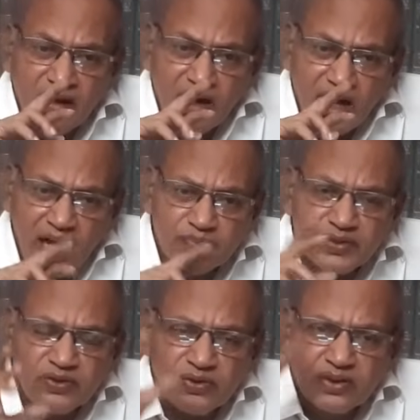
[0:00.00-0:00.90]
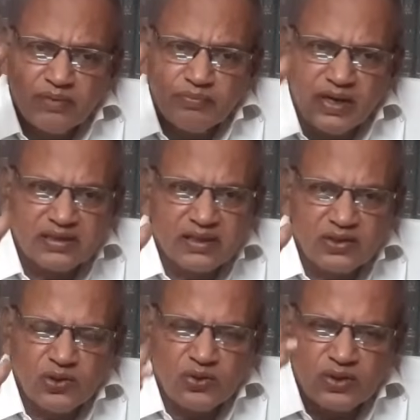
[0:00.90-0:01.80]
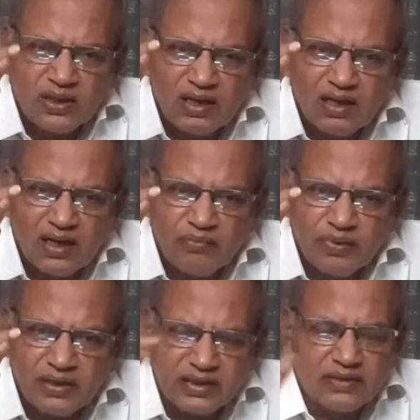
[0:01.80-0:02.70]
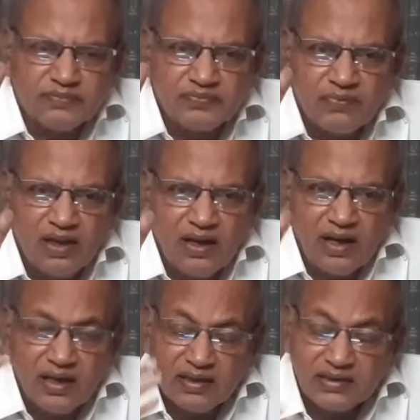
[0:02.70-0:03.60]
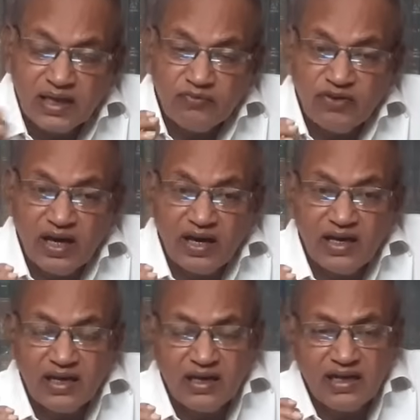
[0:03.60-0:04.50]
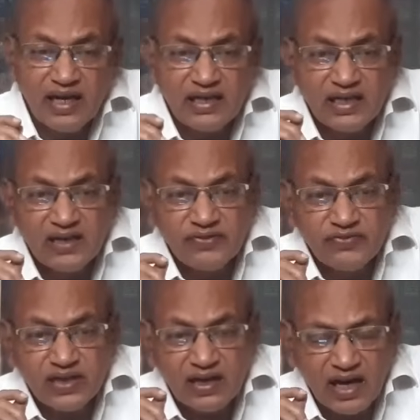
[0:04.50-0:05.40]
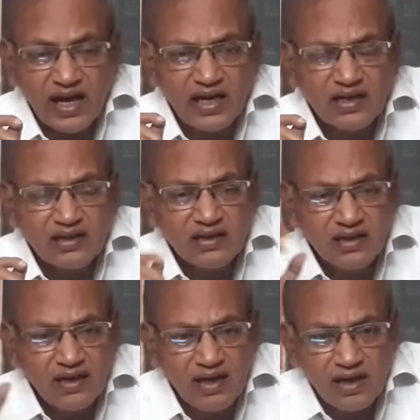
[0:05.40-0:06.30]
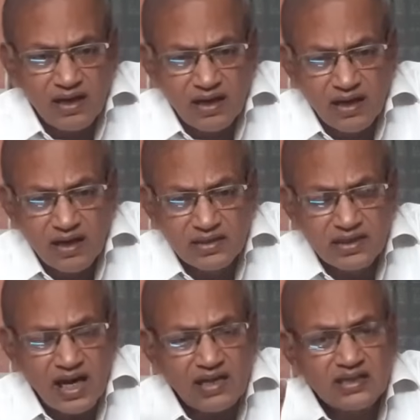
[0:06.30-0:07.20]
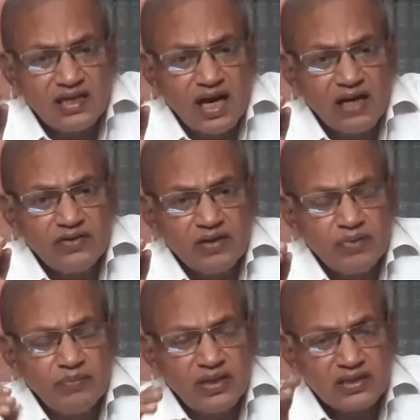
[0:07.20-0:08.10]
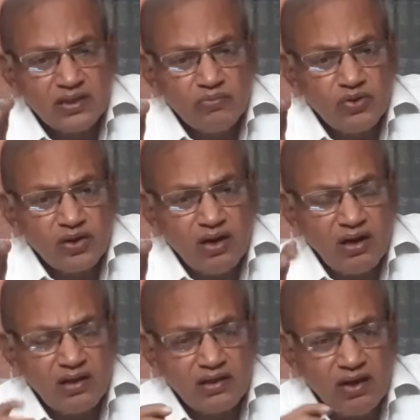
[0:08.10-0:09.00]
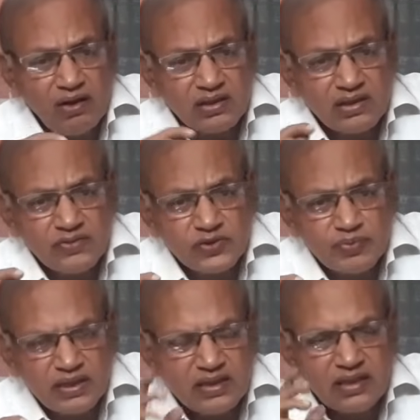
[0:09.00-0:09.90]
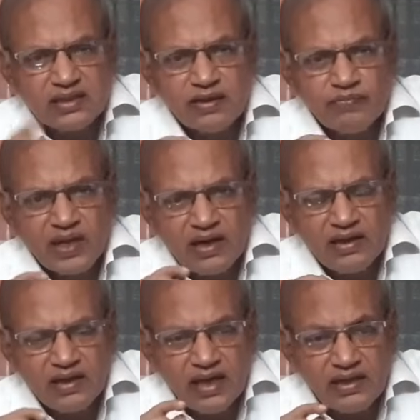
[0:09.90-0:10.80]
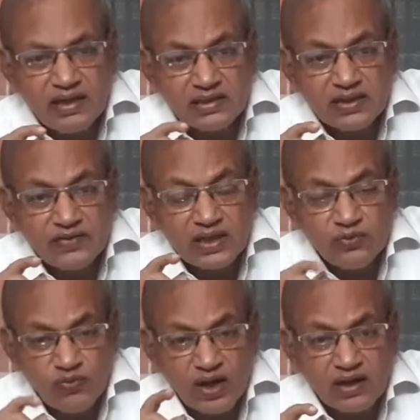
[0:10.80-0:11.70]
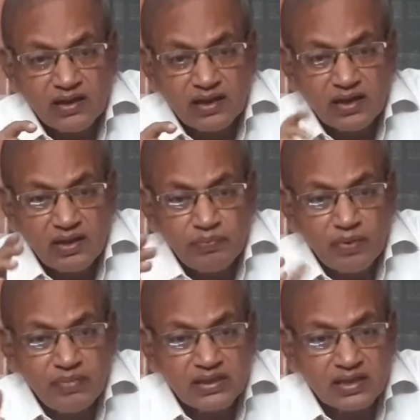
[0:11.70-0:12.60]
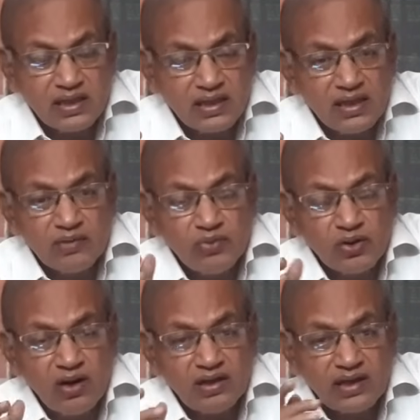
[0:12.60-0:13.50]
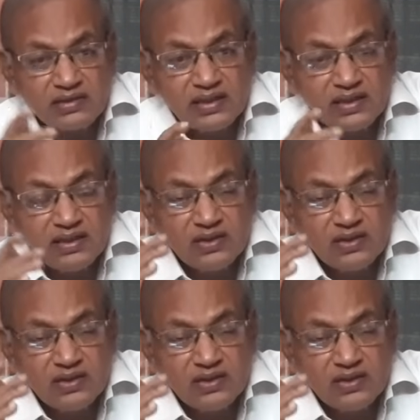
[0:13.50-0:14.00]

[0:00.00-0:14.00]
absolute compassion, total compassion. In the same way, in 1859, Charles Darwin published a book called The Origin of Species, and in 1871 he published another book called Descent